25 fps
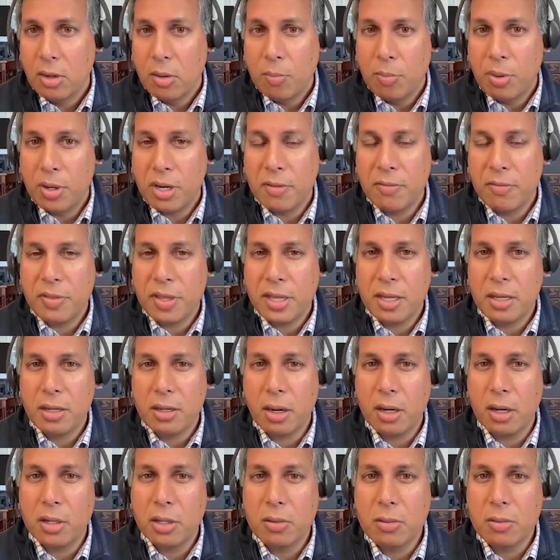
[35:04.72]
But if
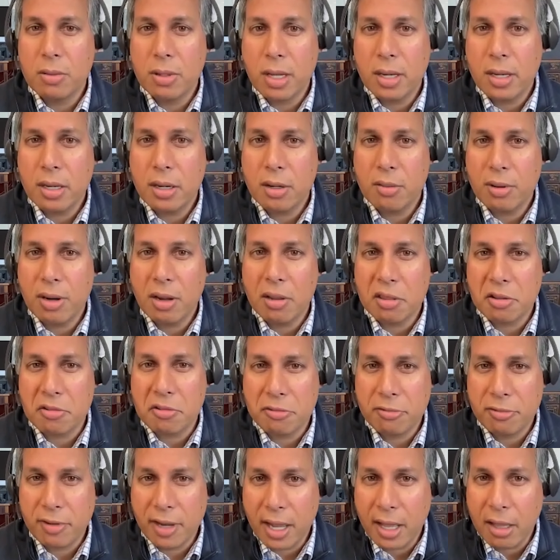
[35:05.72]
they are united around
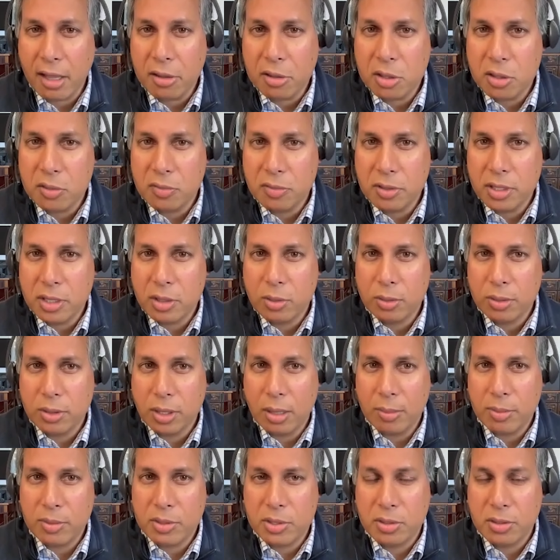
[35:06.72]
the value of equal
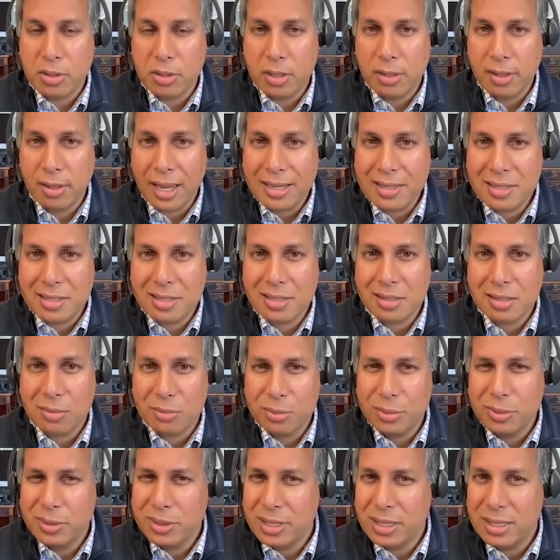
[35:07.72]
opportunity, that's
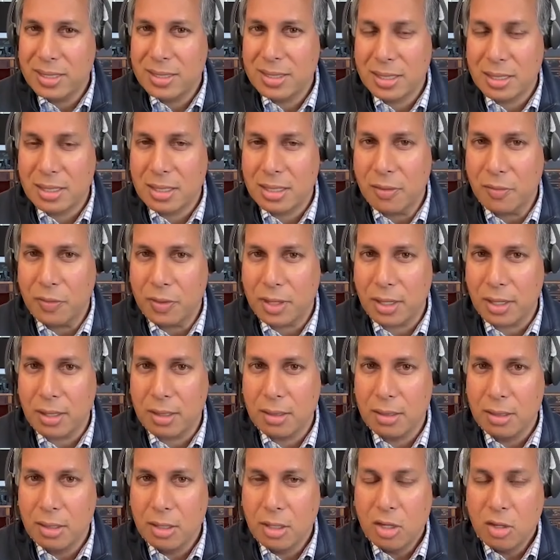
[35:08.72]
really
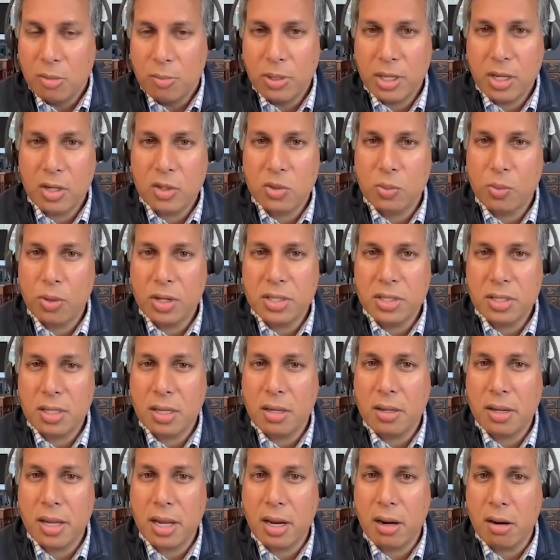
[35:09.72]
significant. Because what's
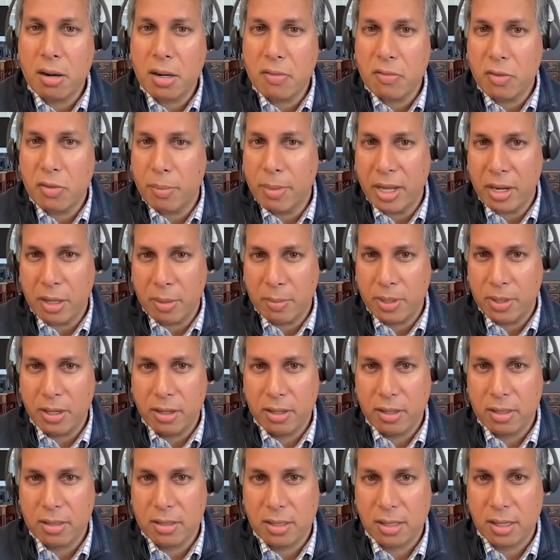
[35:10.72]
the narrative about
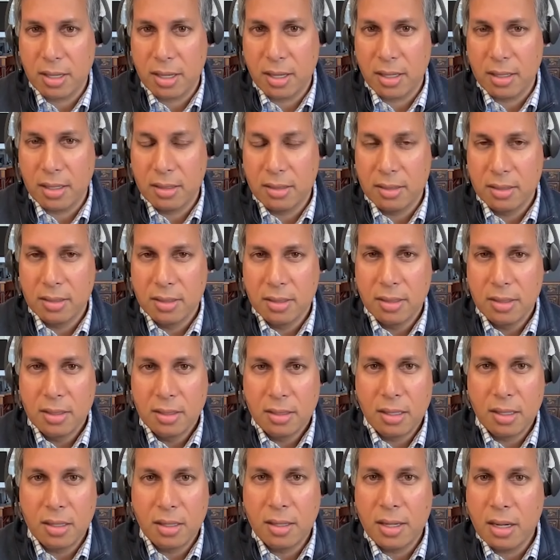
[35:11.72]
America today?
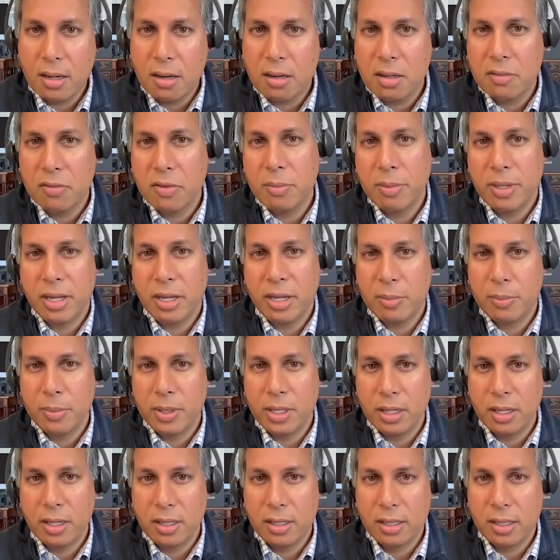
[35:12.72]
the narrative about
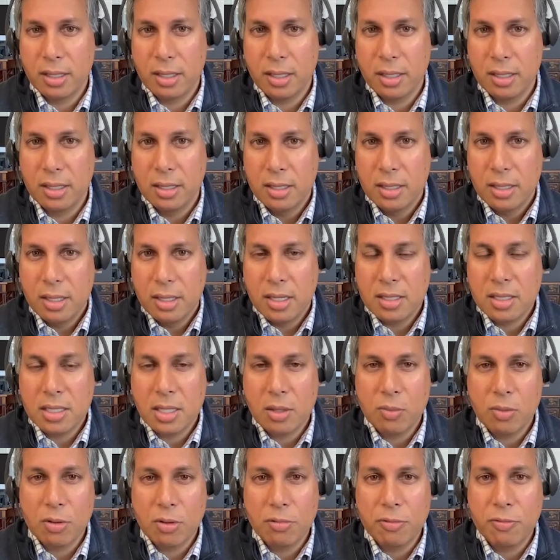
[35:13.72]
America is
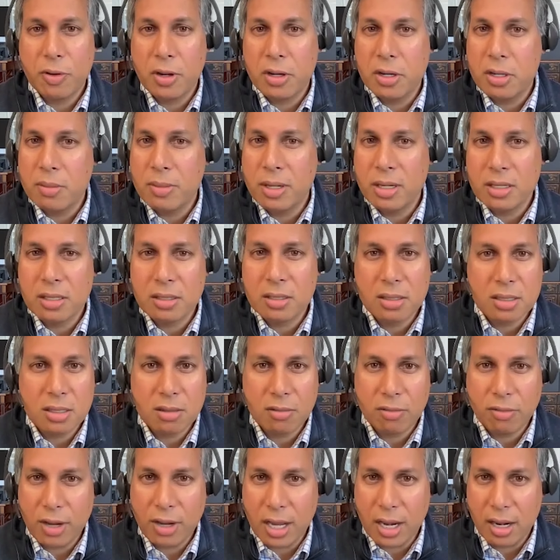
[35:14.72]
that we're fundamentally
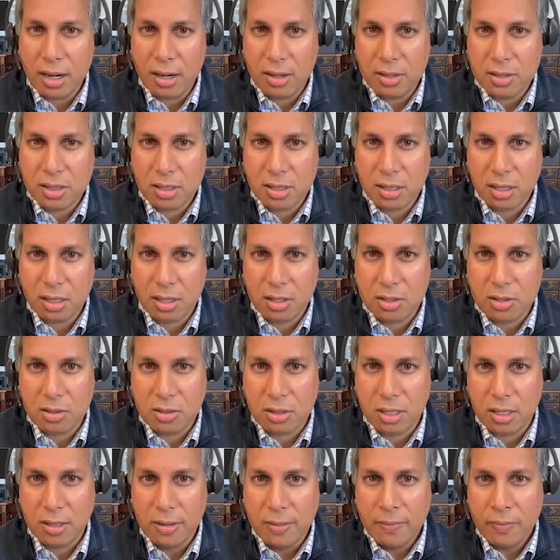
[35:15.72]
divided as a
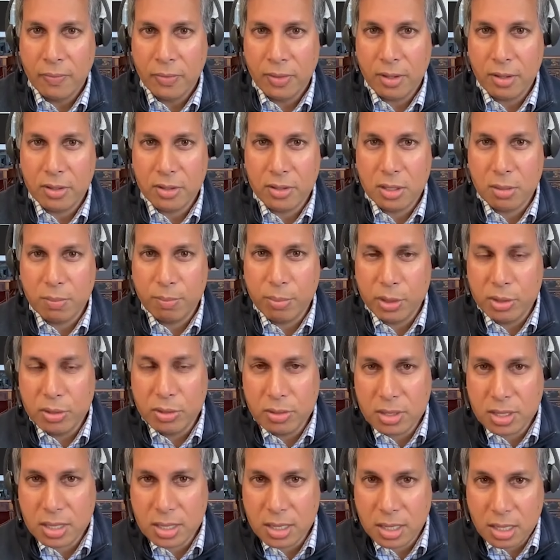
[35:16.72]
country. There's the
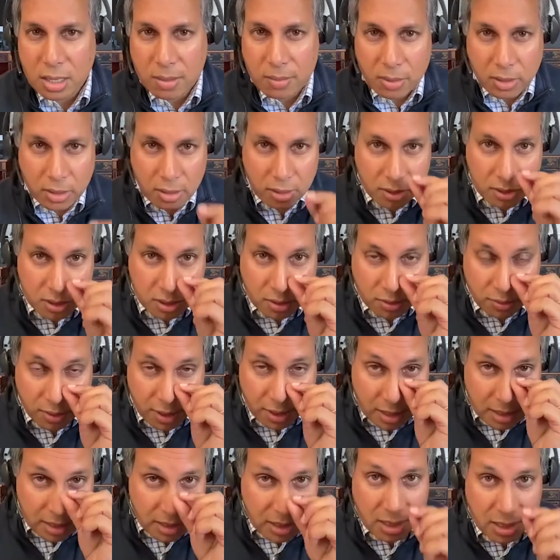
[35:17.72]
blue team and there's the
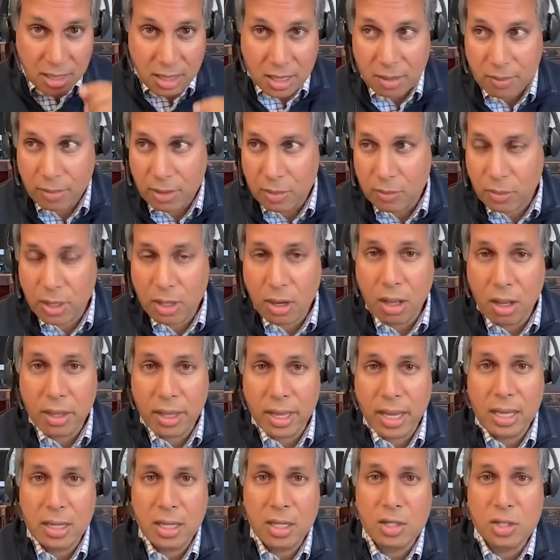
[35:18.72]
red team, and we
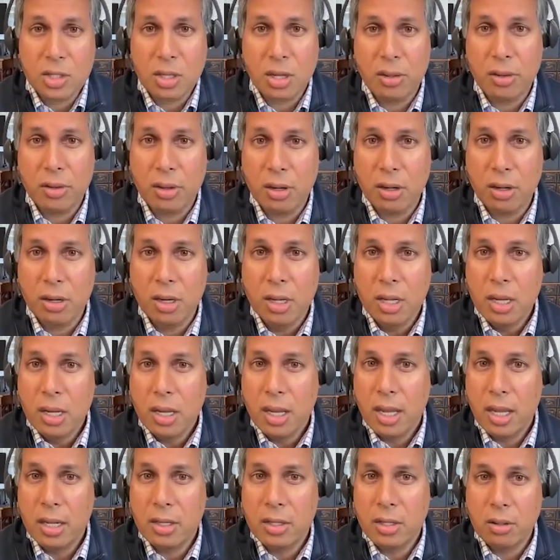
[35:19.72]
all hate each other.
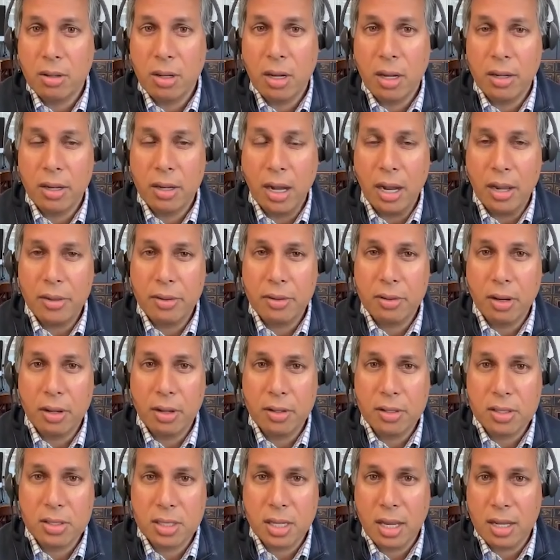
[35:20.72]
And you're on either
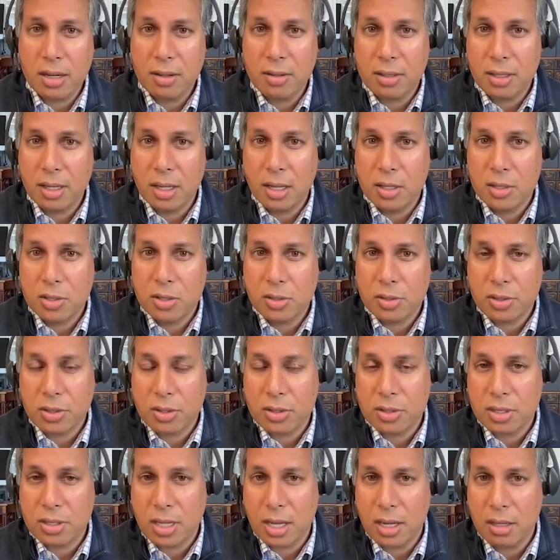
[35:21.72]
on the side of the angels
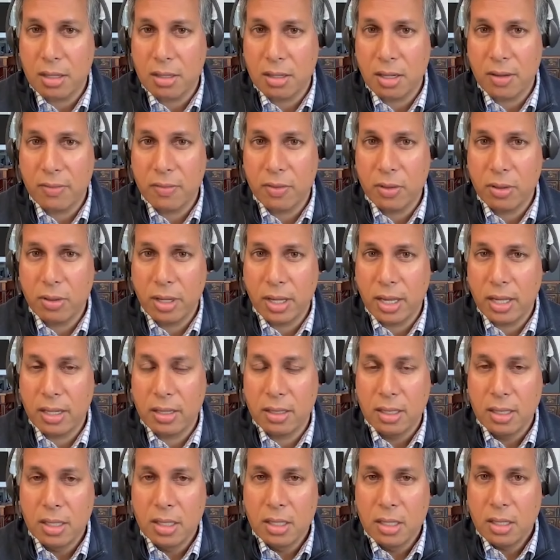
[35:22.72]
or the side of the devil,
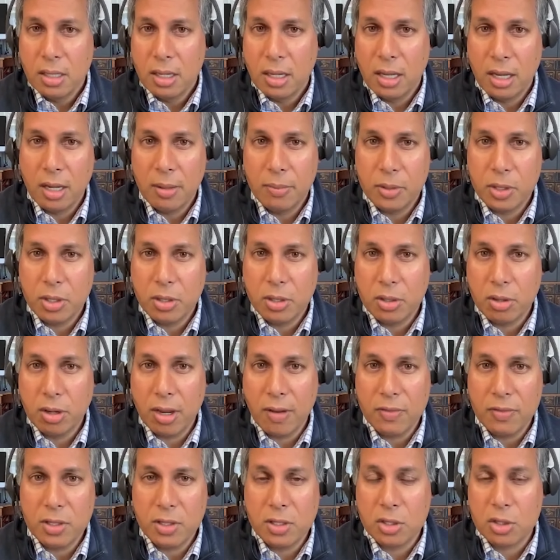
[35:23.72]
and um, you know
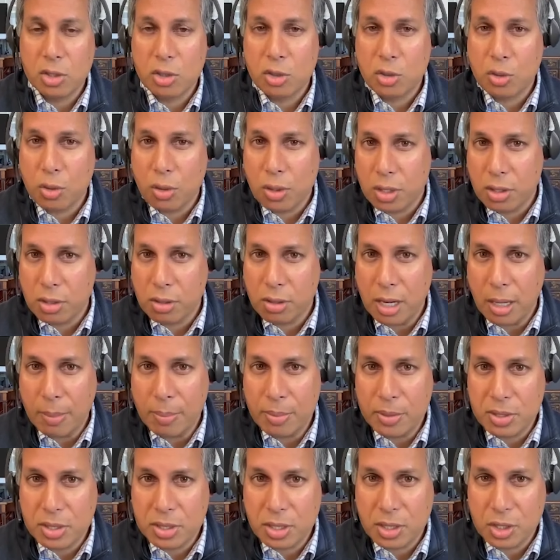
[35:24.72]
you have to destroy your
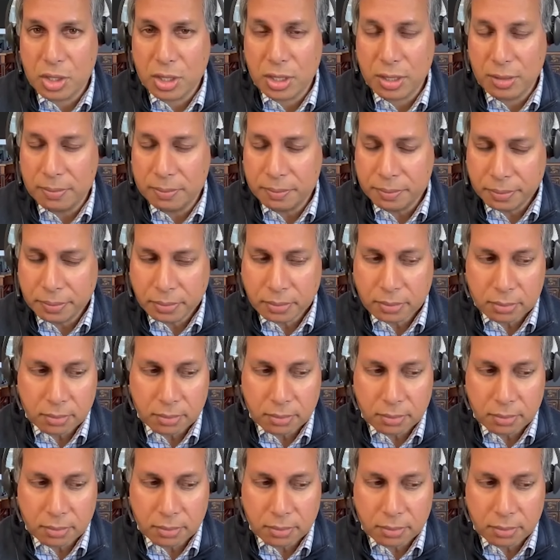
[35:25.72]
opposition.